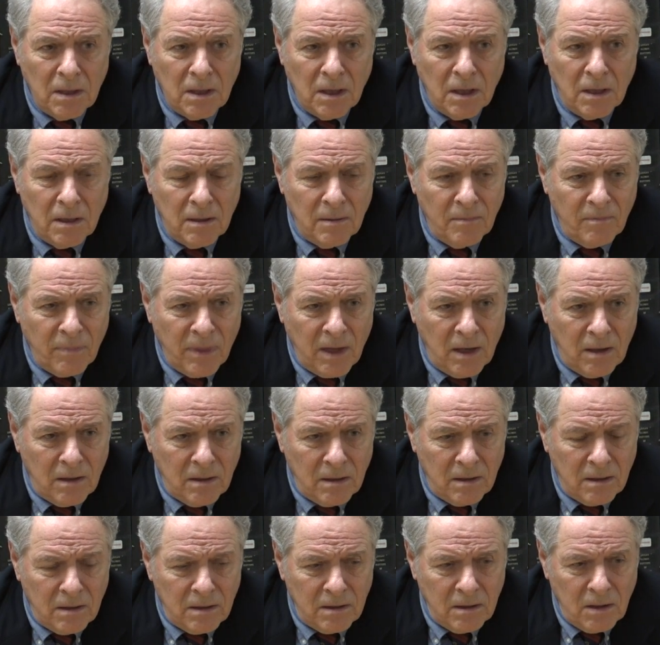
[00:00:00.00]
um,
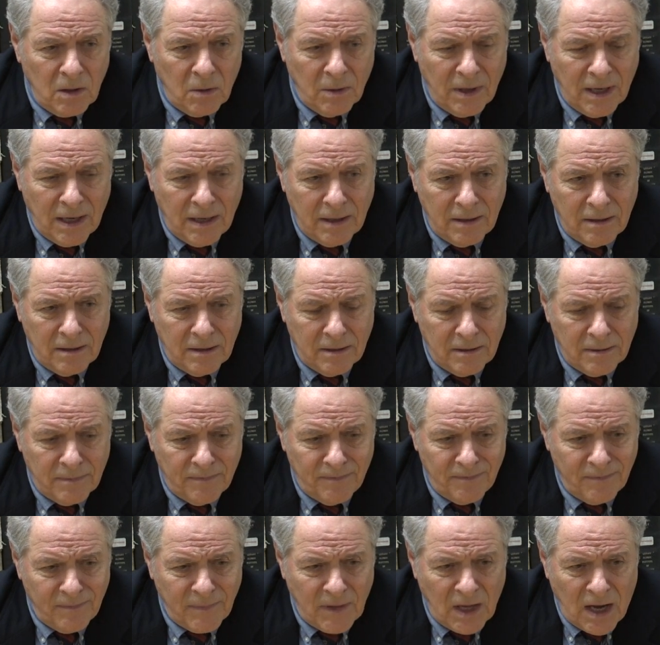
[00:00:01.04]
uh, you had um,
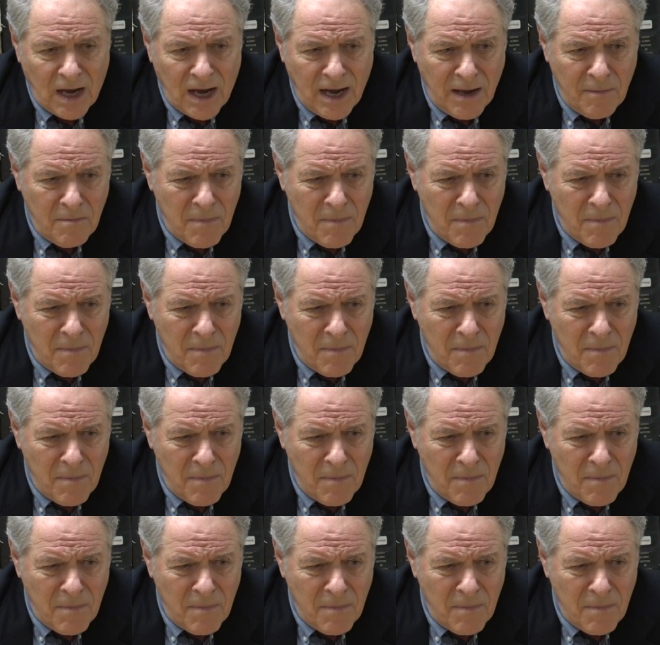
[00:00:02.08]
I.